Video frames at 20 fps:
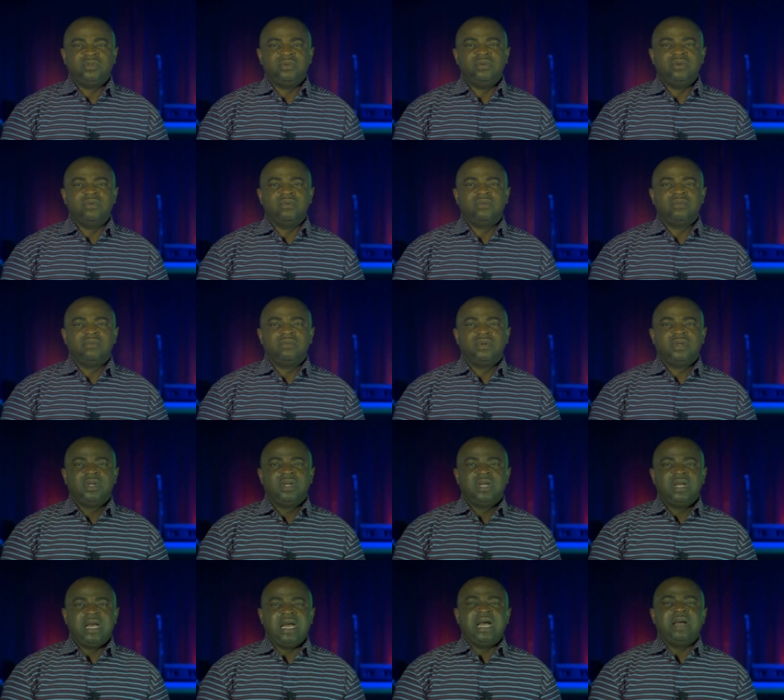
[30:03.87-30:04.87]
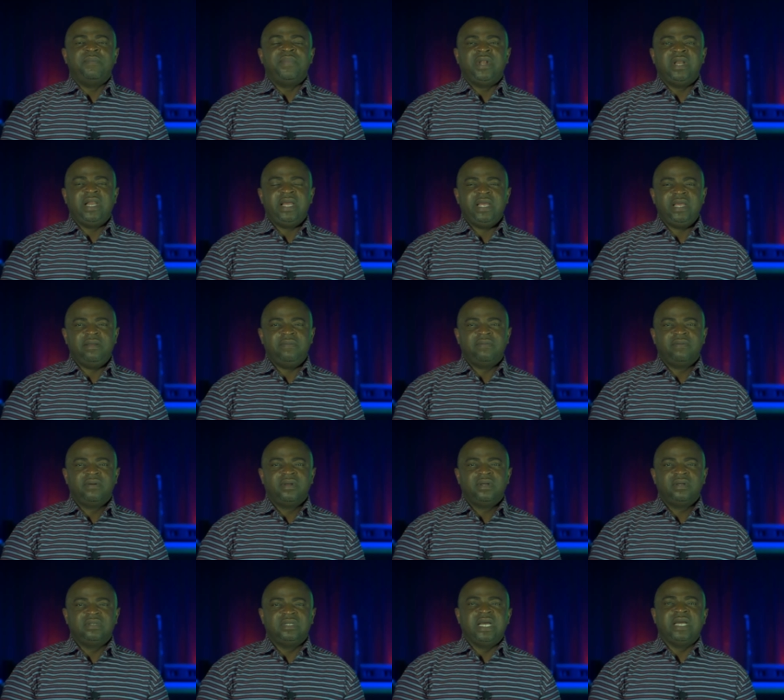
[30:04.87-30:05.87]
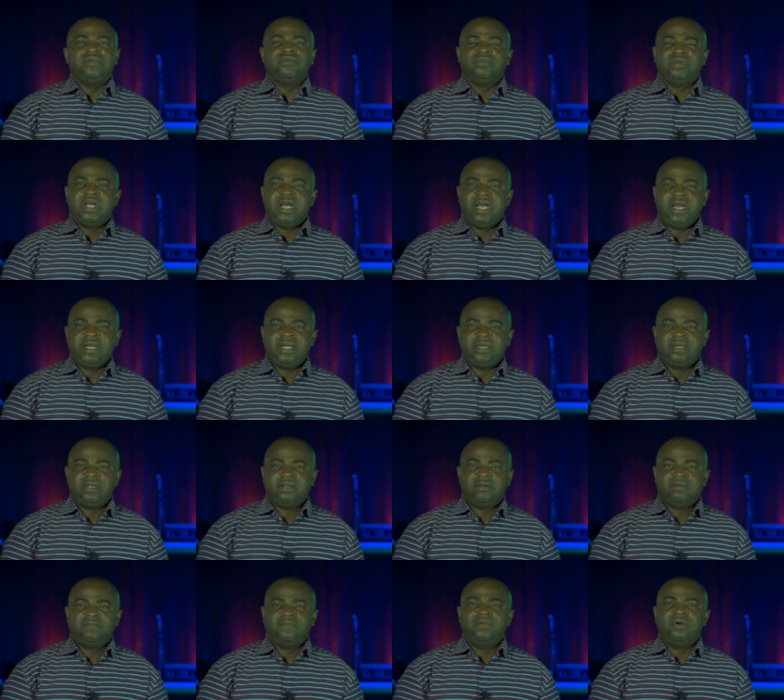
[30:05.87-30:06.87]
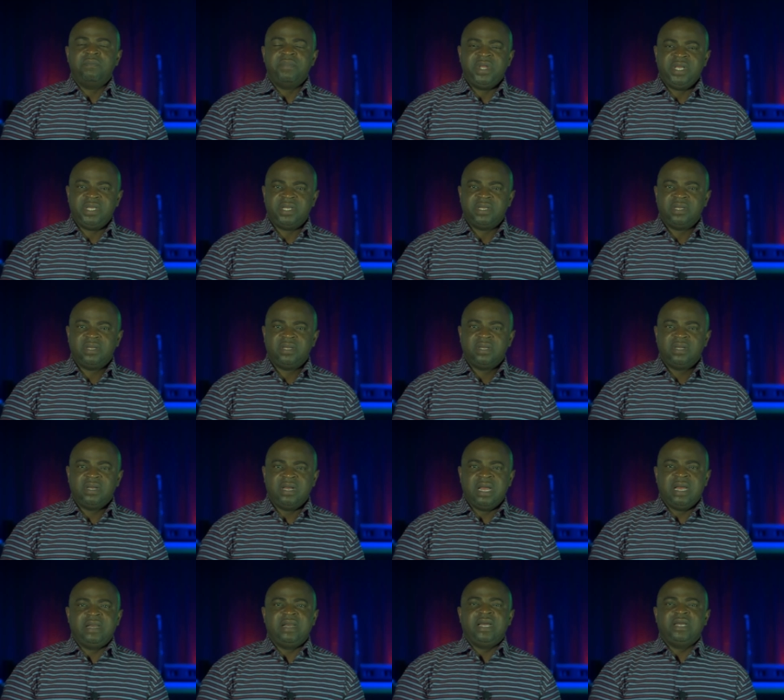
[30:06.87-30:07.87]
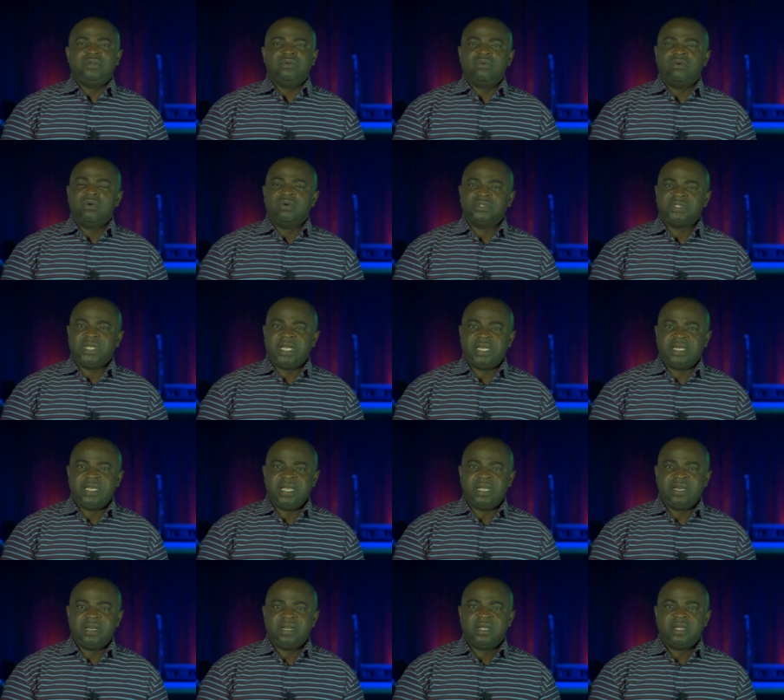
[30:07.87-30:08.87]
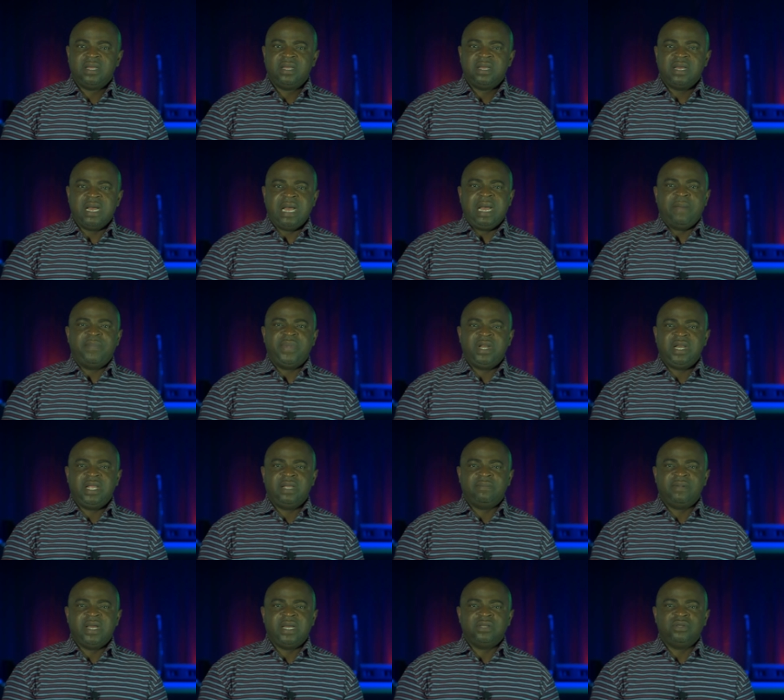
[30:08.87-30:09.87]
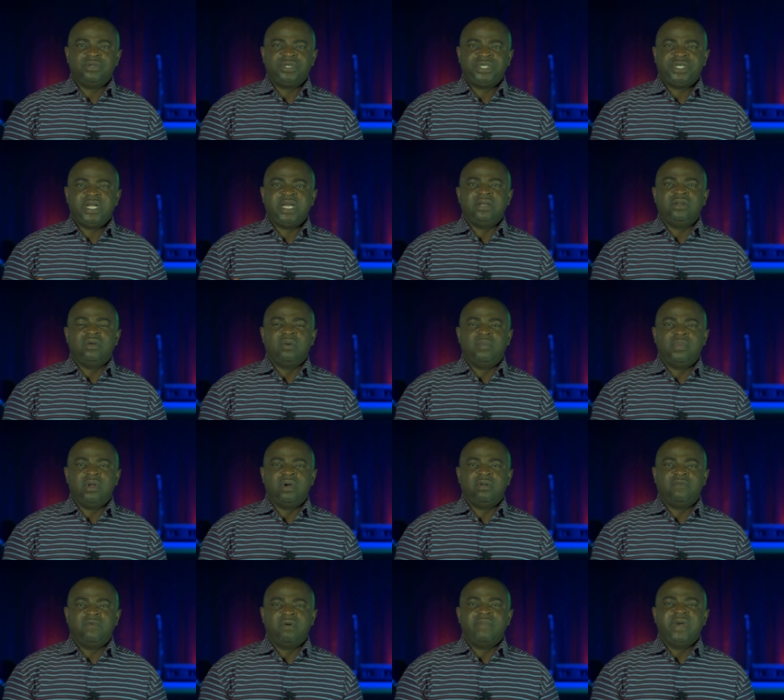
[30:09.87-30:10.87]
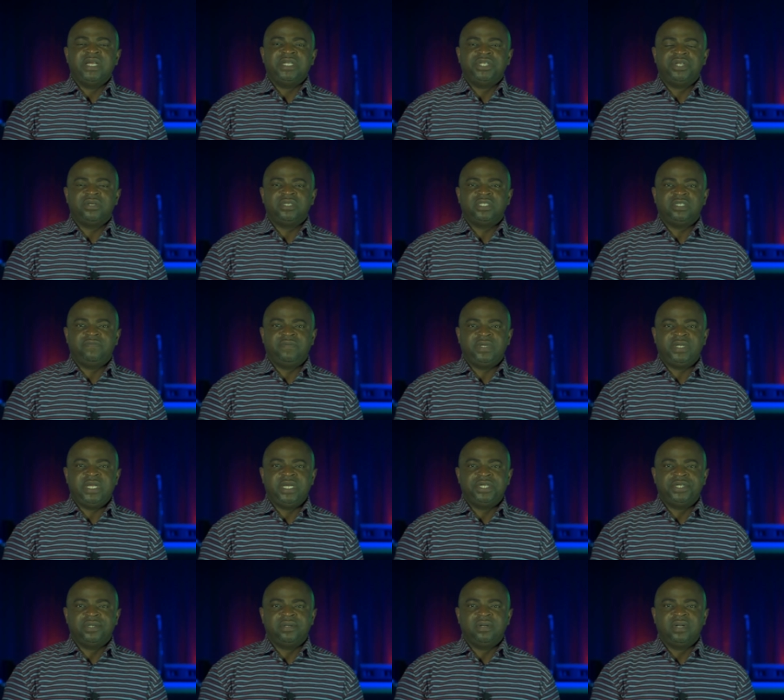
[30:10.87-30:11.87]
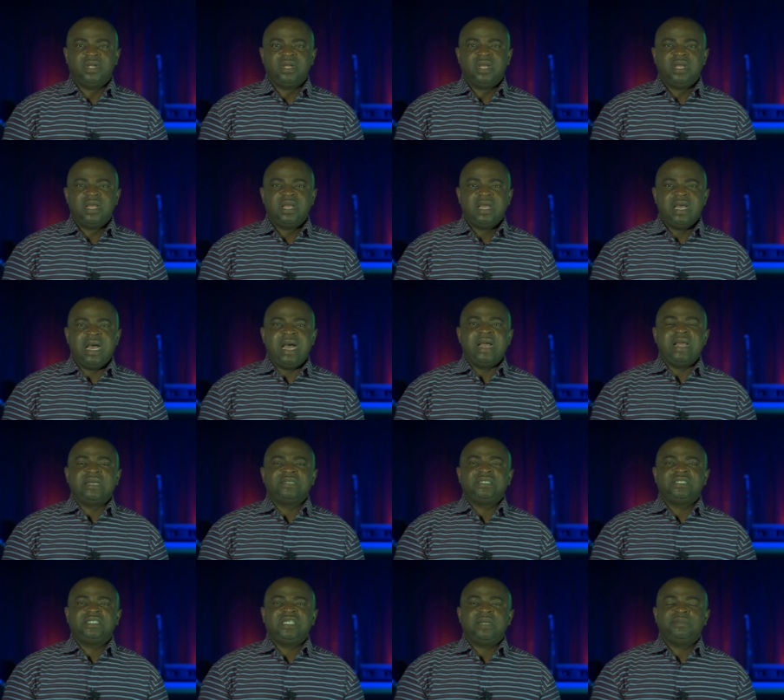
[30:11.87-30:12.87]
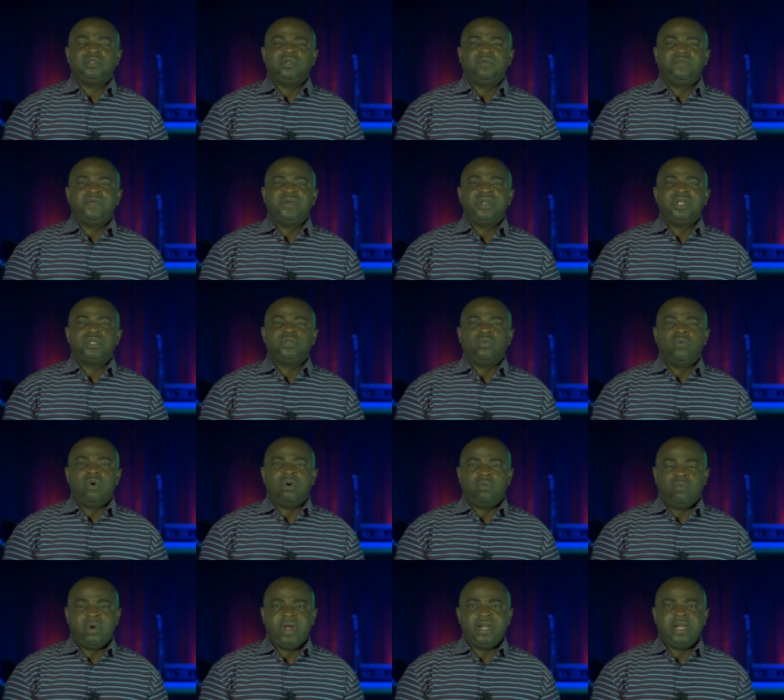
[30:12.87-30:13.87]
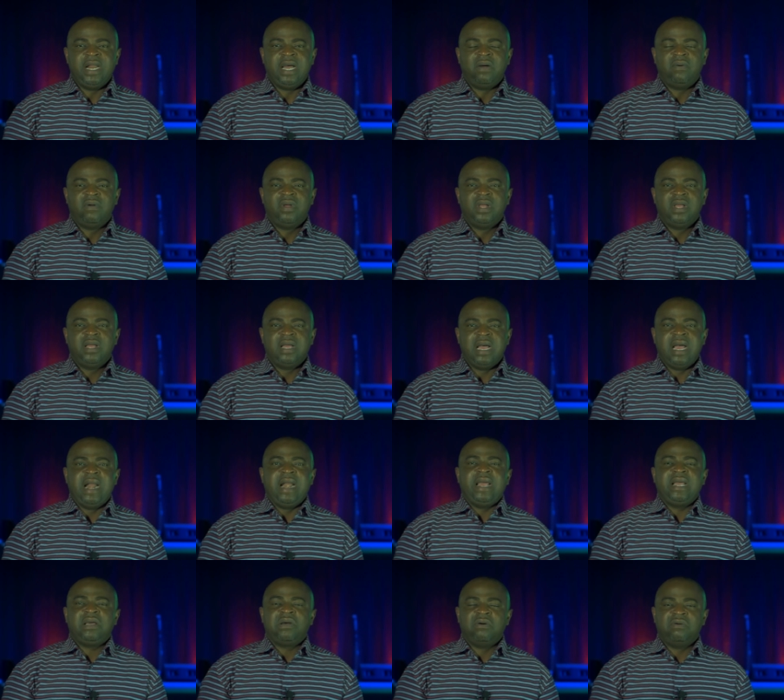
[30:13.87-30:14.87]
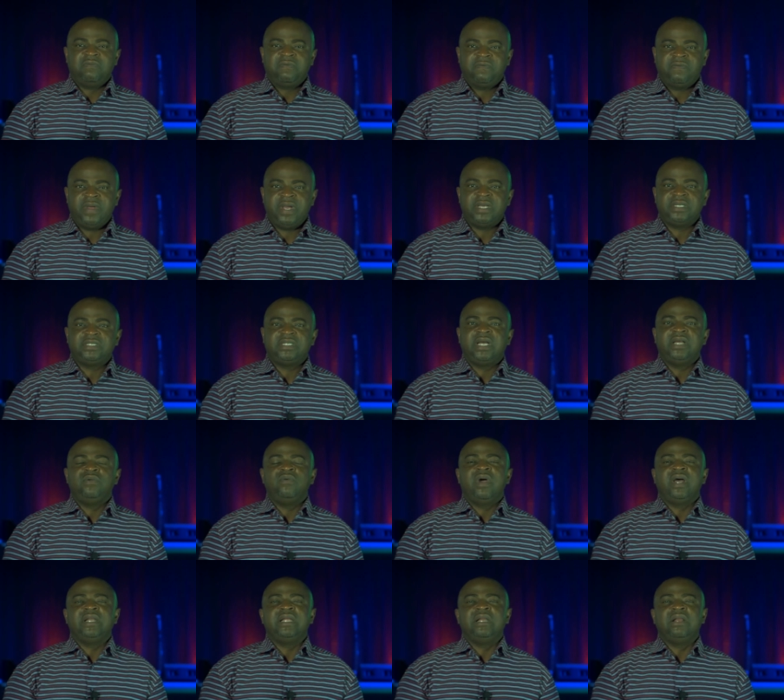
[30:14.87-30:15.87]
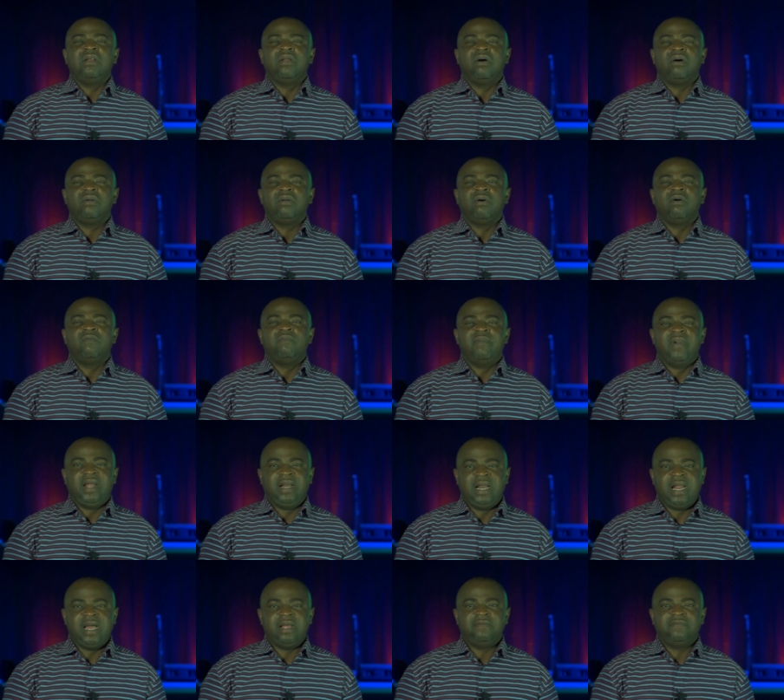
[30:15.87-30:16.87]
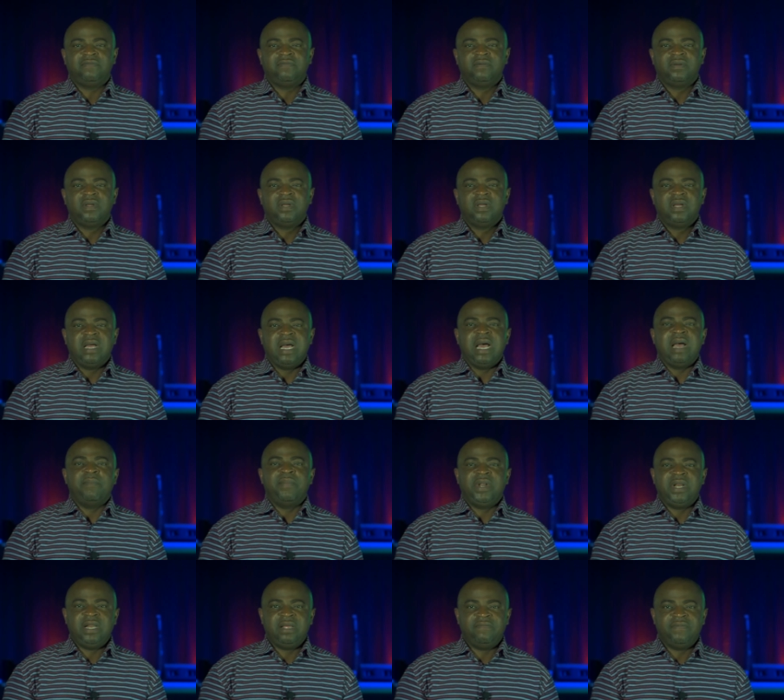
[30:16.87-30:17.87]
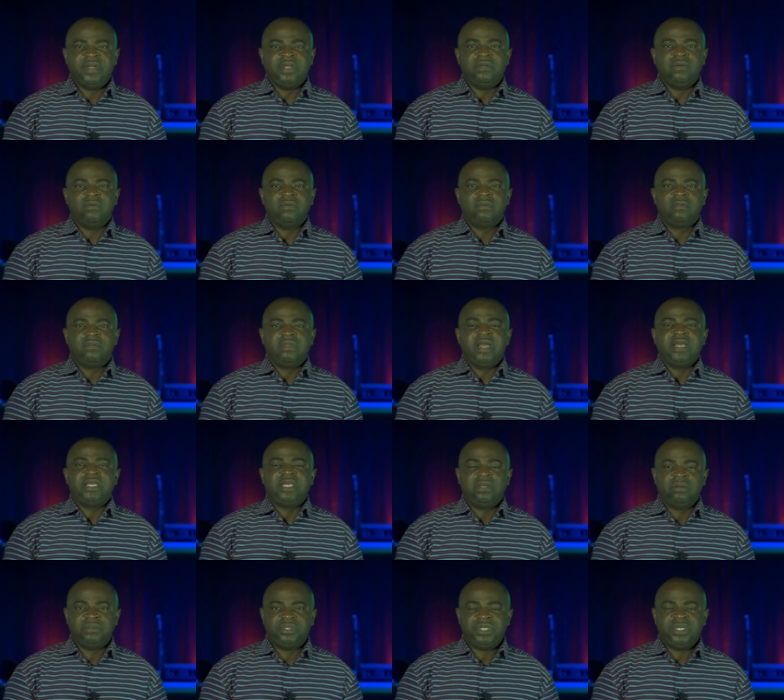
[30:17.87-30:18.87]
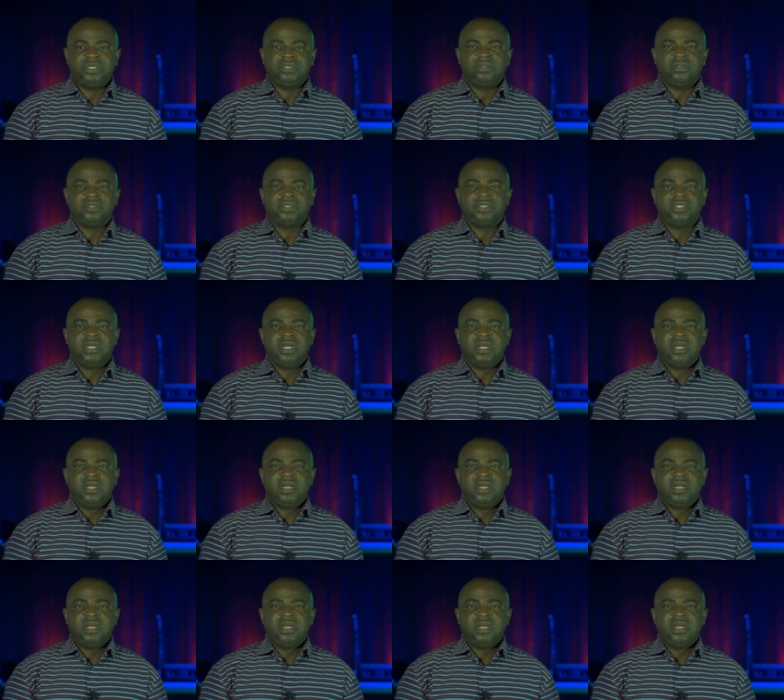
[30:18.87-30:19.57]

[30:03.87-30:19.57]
to you. I believe that you died for me and that you rose again. I believe that you shed your blood for my justification. I accept your finished work right now and I confess that you are the Lord of my life. I believe in you. Thank you, Jesus.